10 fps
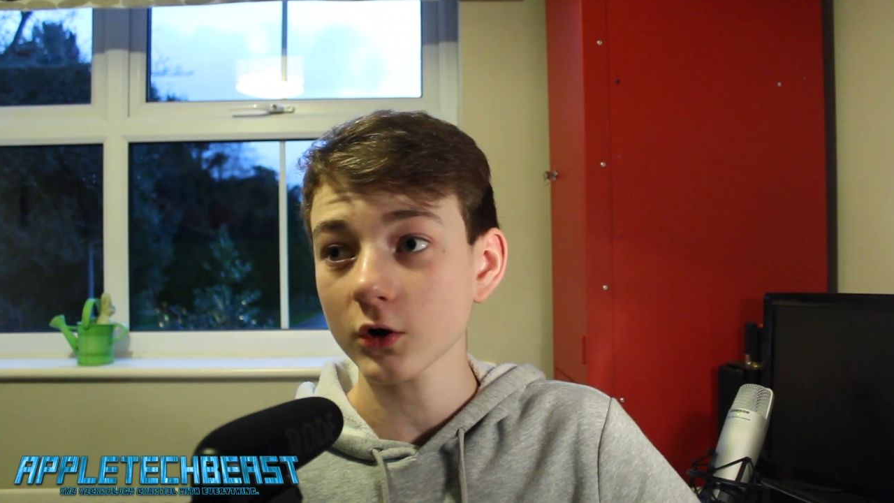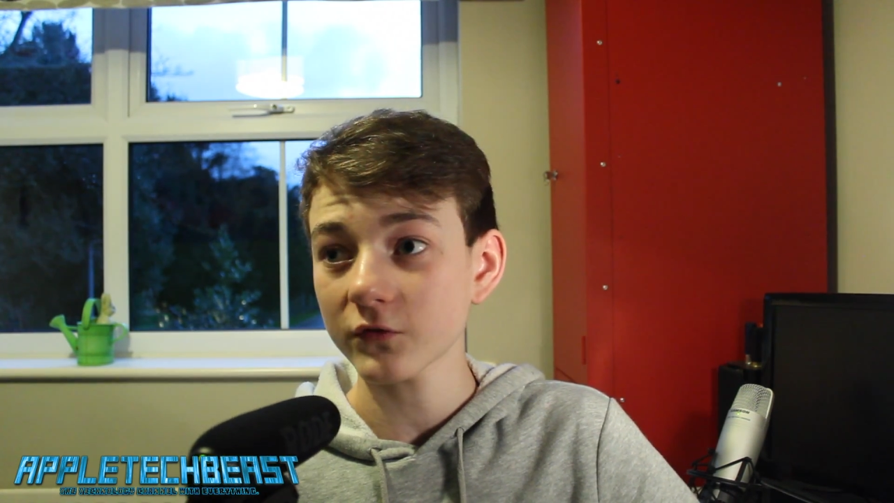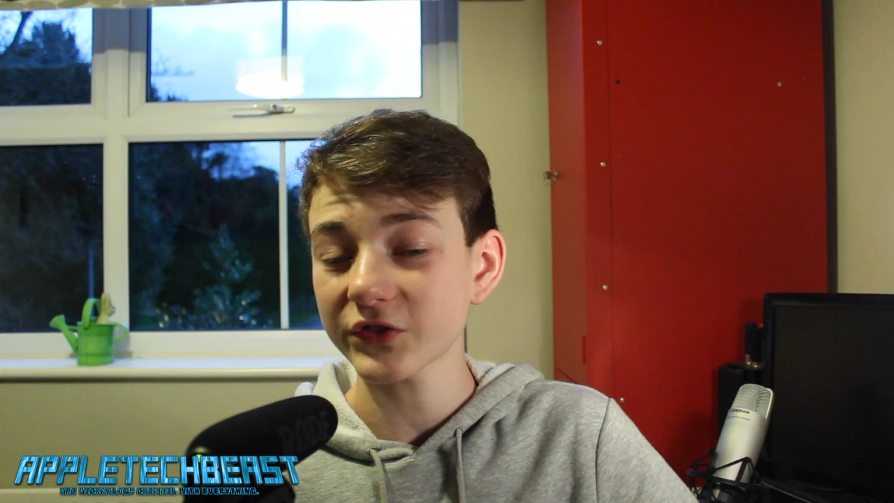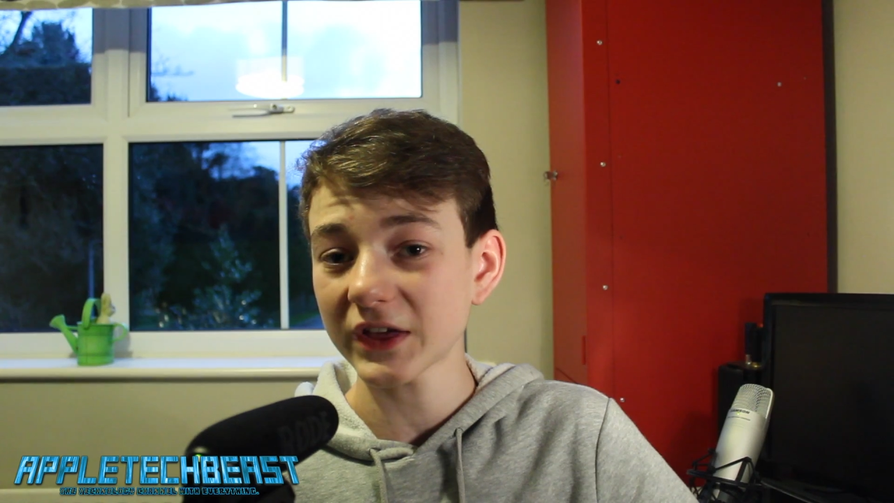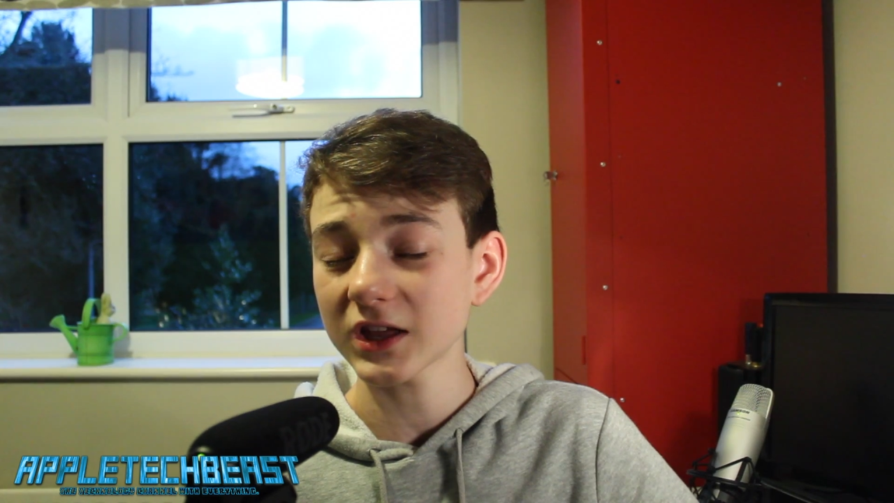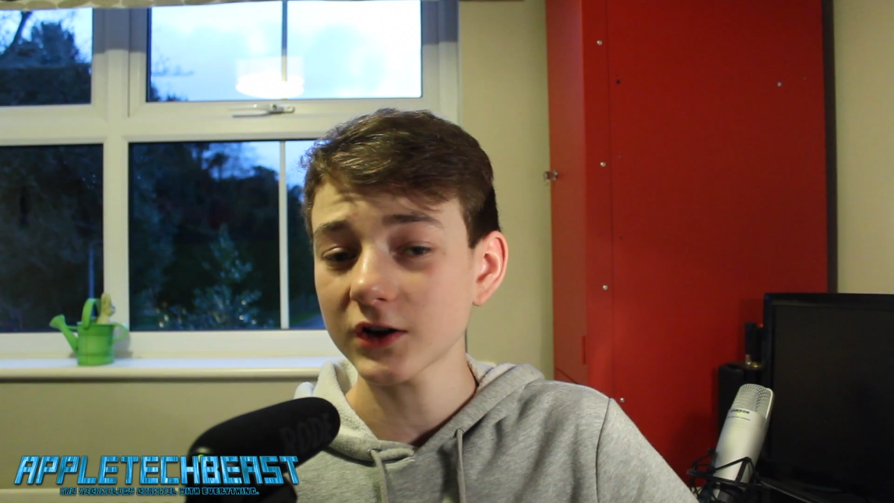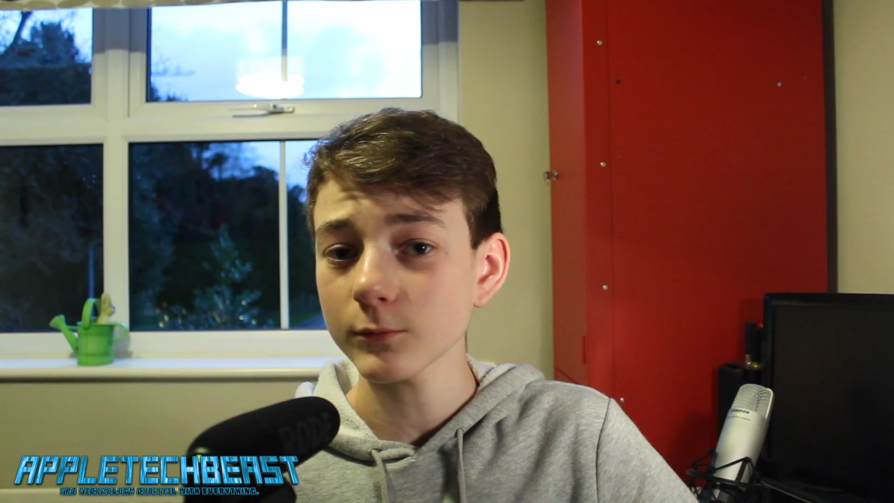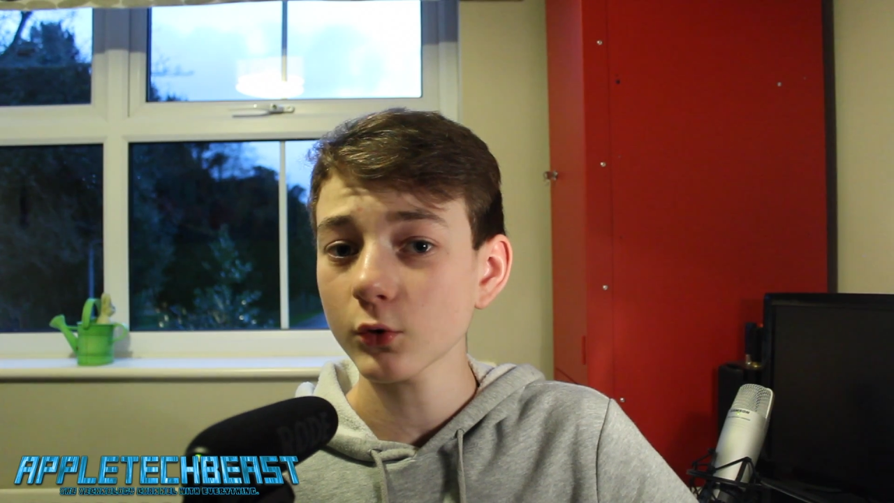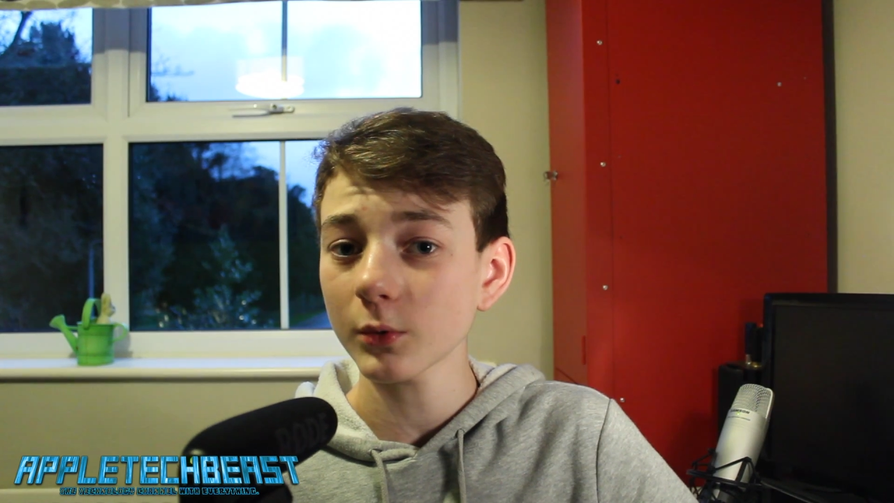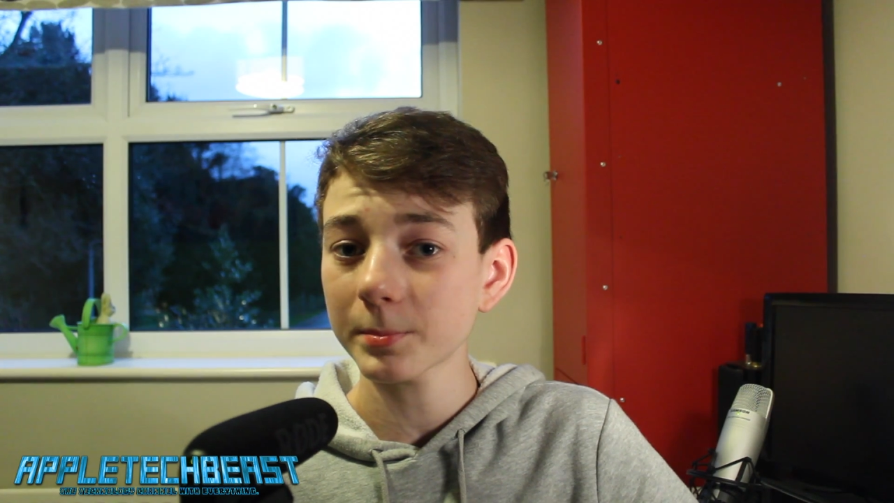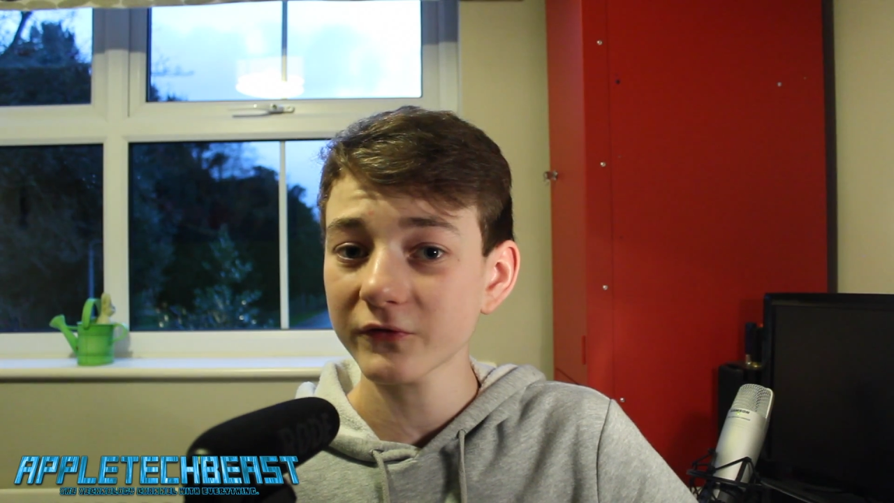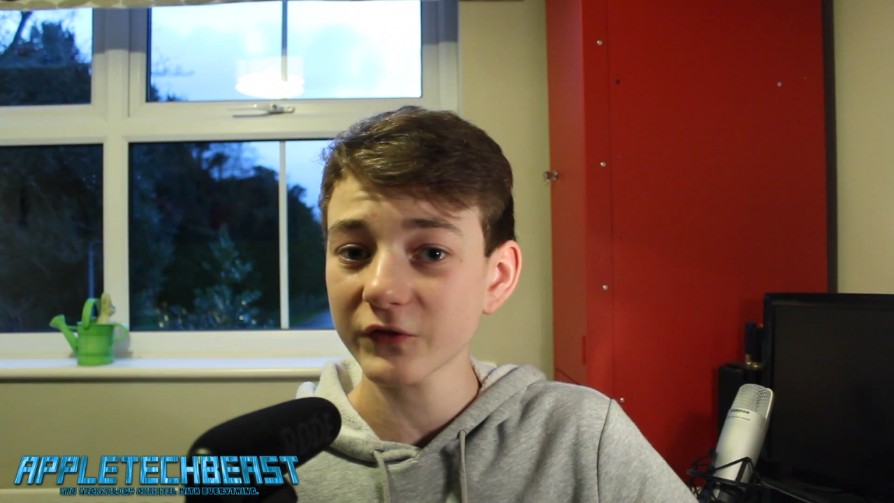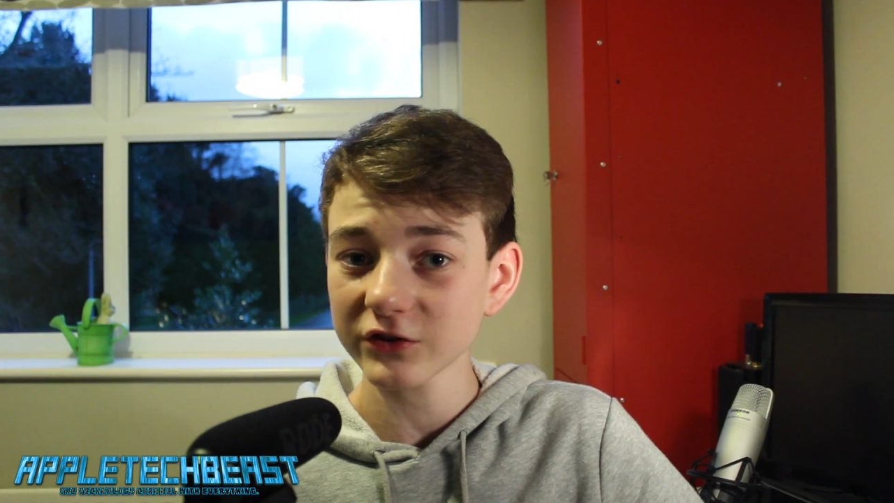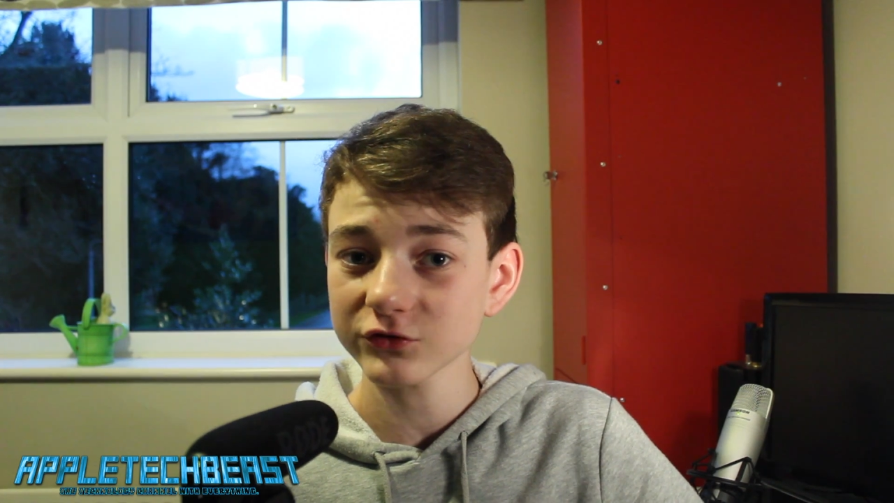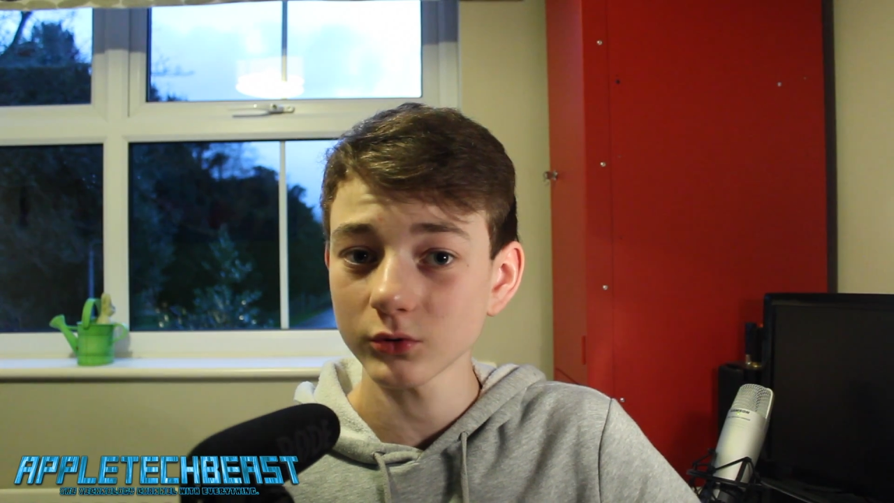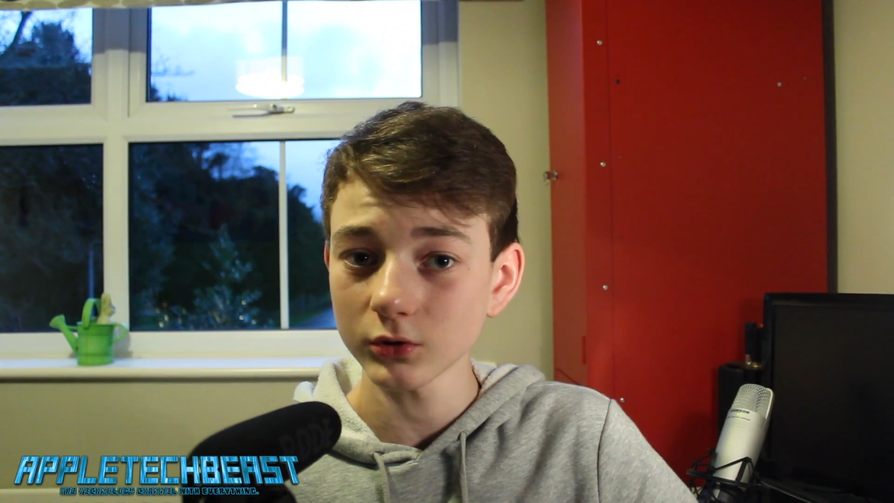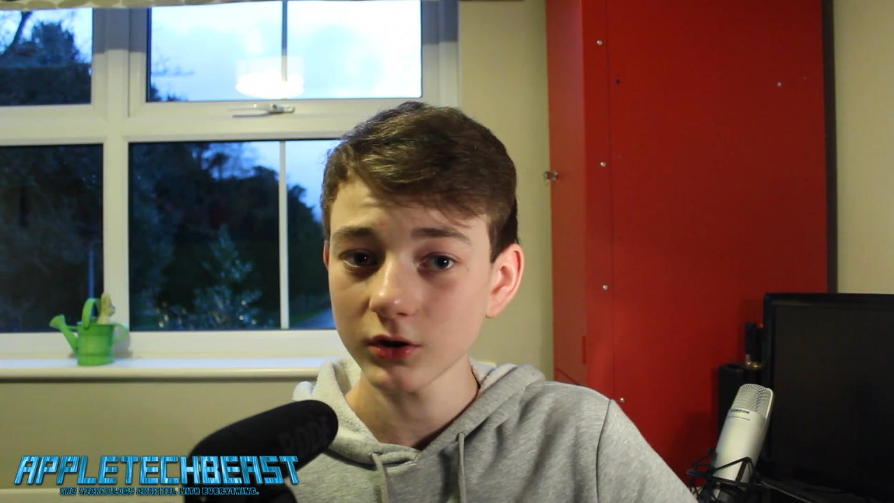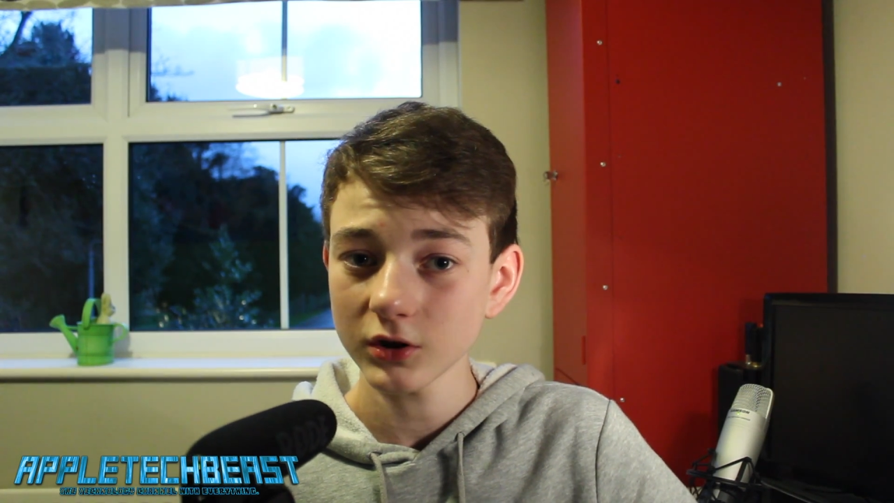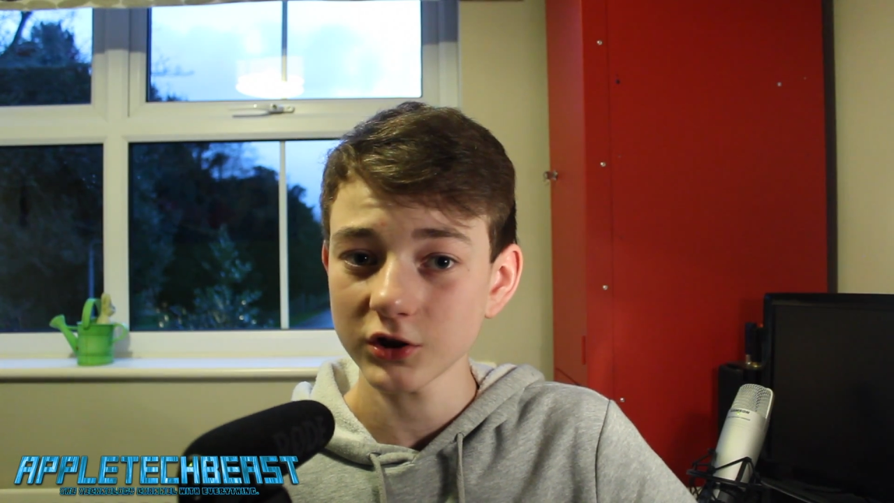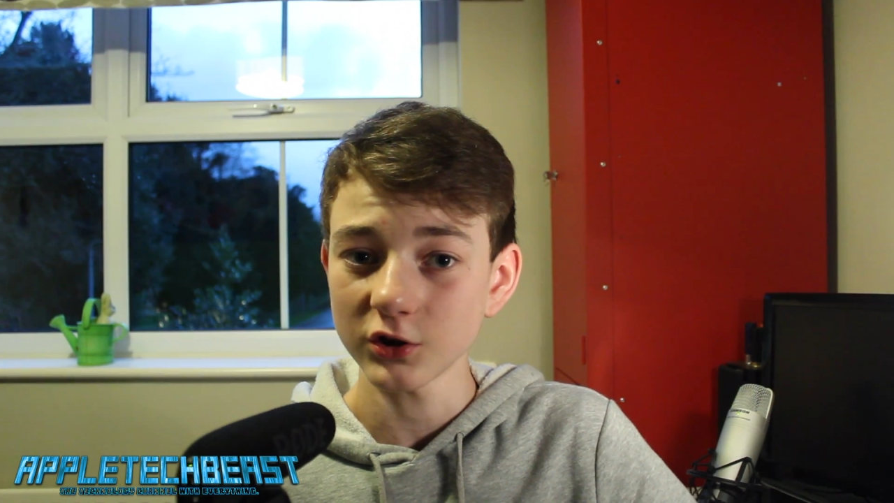thinking of more of professional
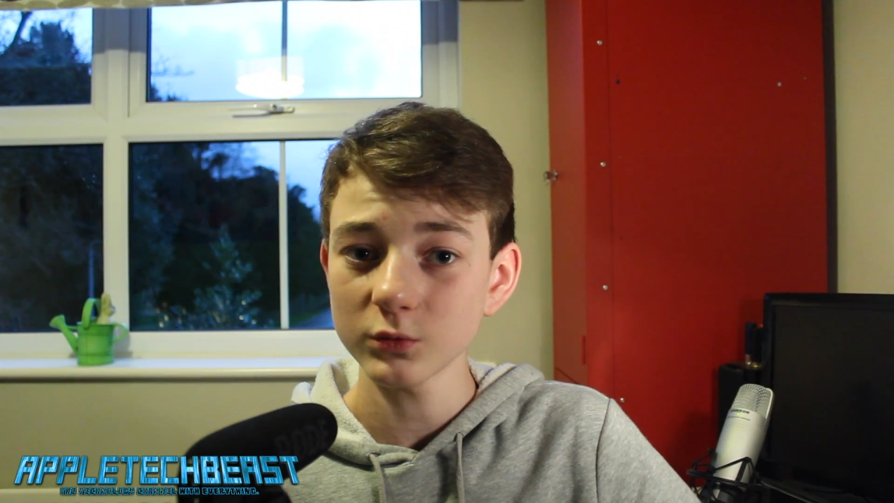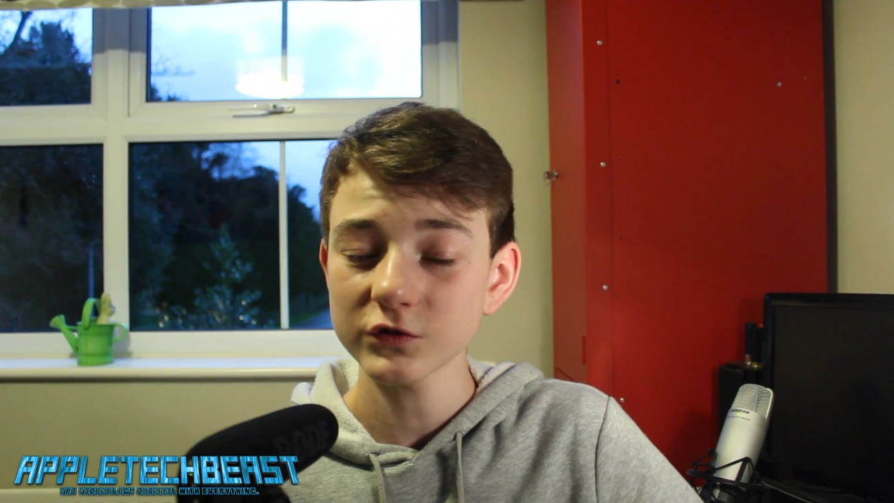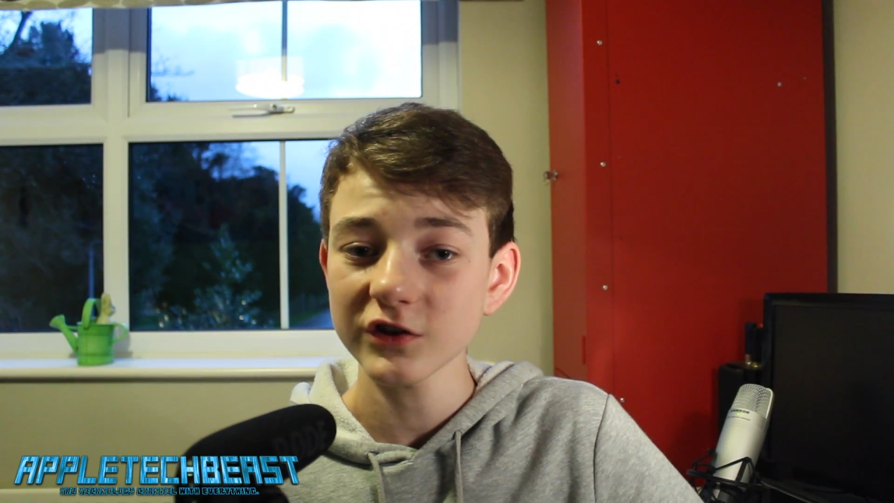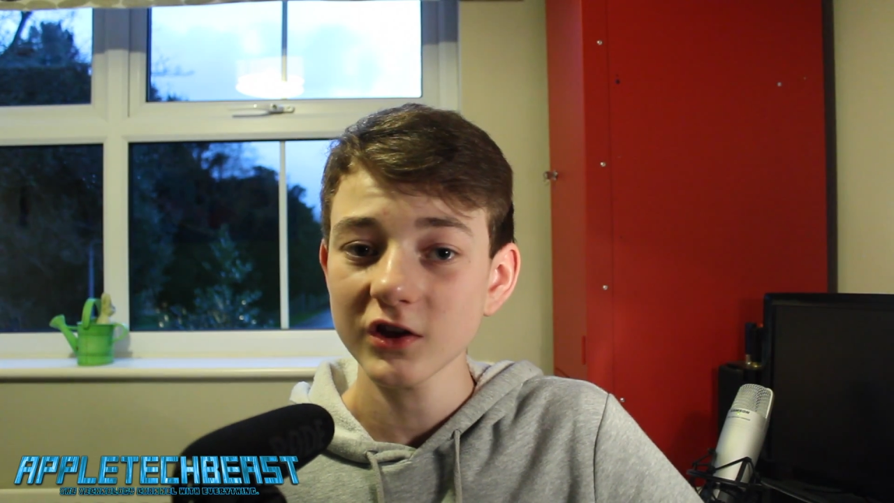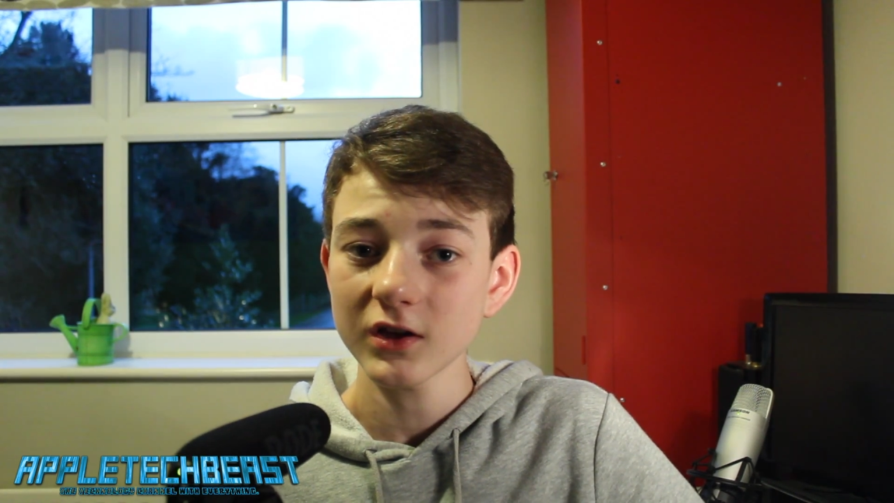use